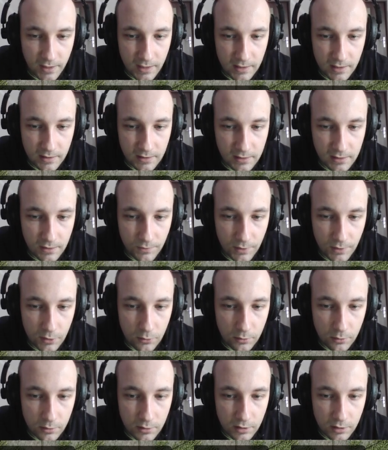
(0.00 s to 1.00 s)
and
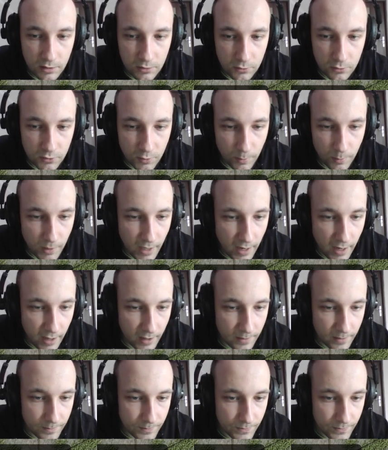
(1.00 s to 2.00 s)
difficult to supply.